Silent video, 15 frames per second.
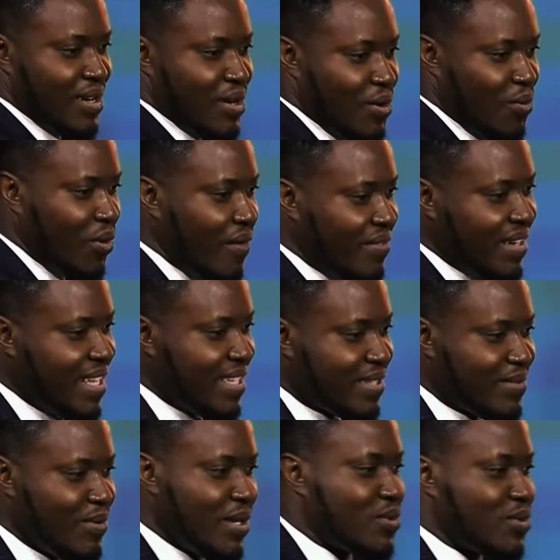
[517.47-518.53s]
One of the
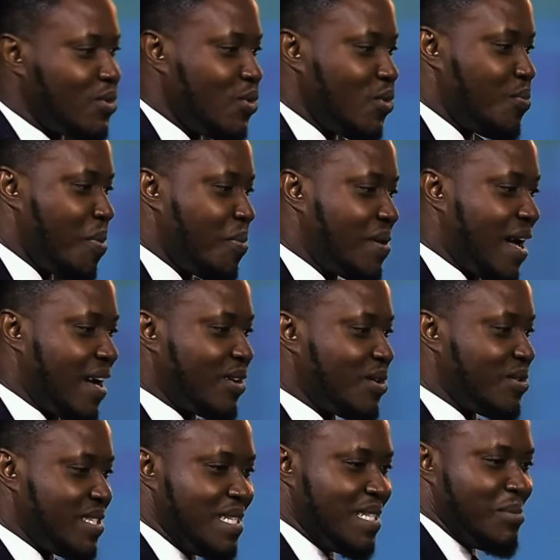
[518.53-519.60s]
nice ways to know people that are
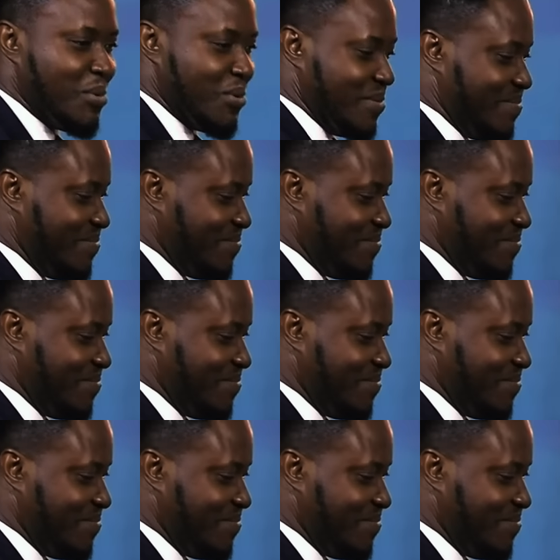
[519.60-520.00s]
not reasonable.